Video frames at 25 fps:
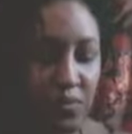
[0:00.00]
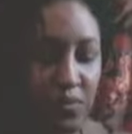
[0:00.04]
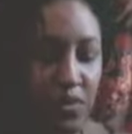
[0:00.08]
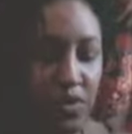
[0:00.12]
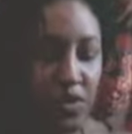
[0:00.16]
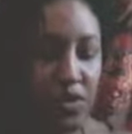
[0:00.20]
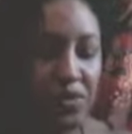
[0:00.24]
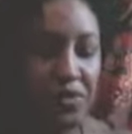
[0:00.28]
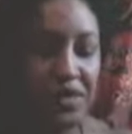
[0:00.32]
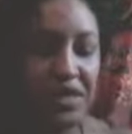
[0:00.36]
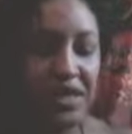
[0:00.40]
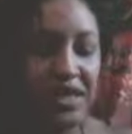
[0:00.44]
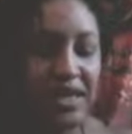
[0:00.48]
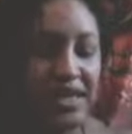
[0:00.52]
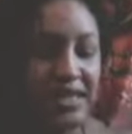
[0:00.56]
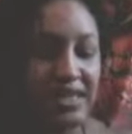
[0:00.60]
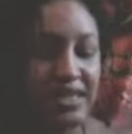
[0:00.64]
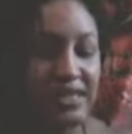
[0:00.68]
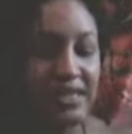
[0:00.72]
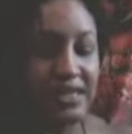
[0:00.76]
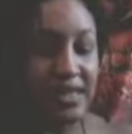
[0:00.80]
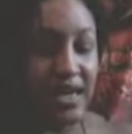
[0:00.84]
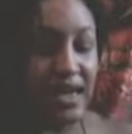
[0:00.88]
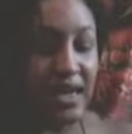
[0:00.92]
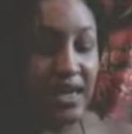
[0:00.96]
from growing,
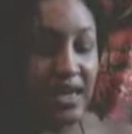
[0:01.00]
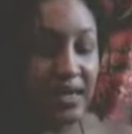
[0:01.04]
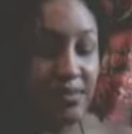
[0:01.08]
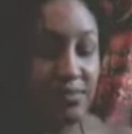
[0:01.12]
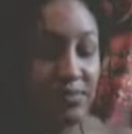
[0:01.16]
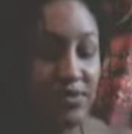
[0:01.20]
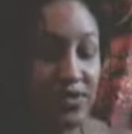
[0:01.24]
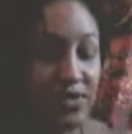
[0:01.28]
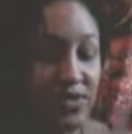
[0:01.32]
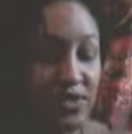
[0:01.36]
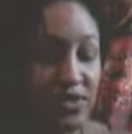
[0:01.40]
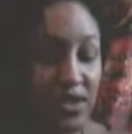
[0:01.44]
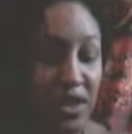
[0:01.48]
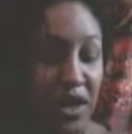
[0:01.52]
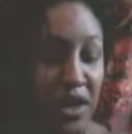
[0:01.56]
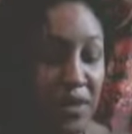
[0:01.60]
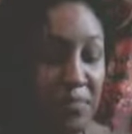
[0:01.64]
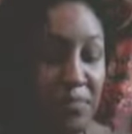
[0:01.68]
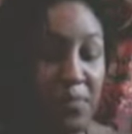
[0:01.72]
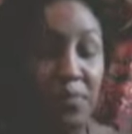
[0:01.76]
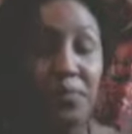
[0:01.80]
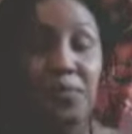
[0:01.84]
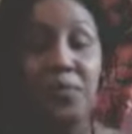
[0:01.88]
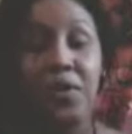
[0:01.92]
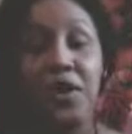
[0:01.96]
it's time to
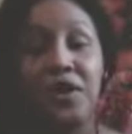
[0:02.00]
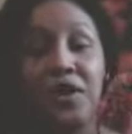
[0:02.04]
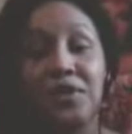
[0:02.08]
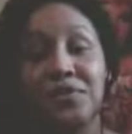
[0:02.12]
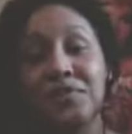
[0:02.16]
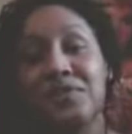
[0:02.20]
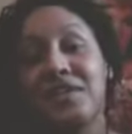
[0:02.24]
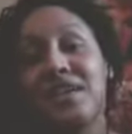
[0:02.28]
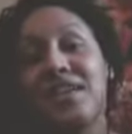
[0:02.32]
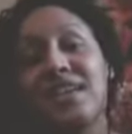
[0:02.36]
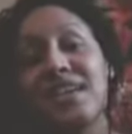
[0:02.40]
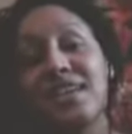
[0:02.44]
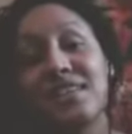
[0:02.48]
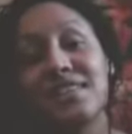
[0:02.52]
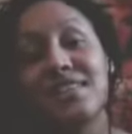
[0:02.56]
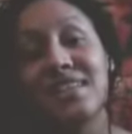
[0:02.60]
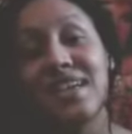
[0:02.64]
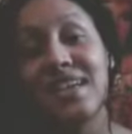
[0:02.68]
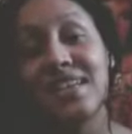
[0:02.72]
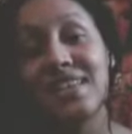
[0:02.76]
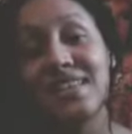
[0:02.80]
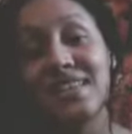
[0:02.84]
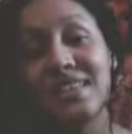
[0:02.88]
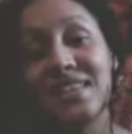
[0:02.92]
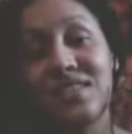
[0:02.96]
stop watering a
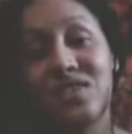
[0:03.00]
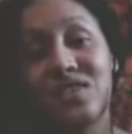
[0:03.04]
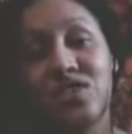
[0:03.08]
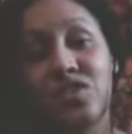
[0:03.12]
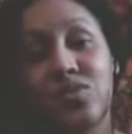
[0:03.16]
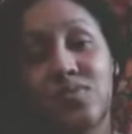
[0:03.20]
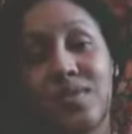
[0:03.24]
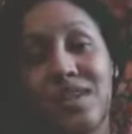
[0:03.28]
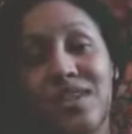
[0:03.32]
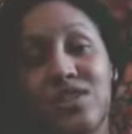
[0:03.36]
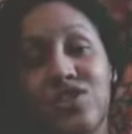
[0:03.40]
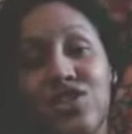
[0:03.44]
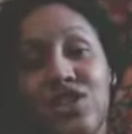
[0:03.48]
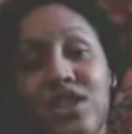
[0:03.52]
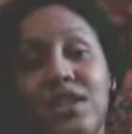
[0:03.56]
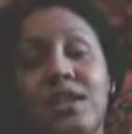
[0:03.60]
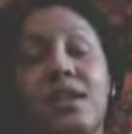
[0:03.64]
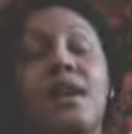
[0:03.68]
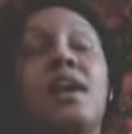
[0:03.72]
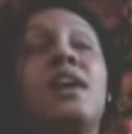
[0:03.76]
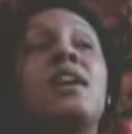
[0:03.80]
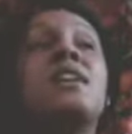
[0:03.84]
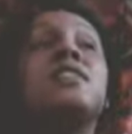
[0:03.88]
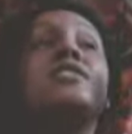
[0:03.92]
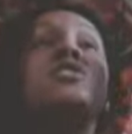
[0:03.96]
dead
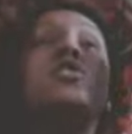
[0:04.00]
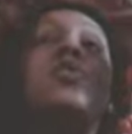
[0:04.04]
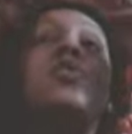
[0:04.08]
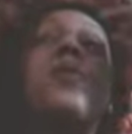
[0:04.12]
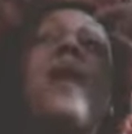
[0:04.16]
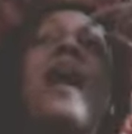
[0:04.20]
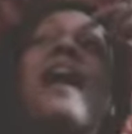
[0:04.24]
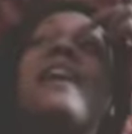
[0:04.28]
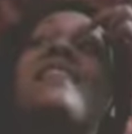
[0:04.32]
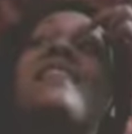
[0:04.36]
situation. So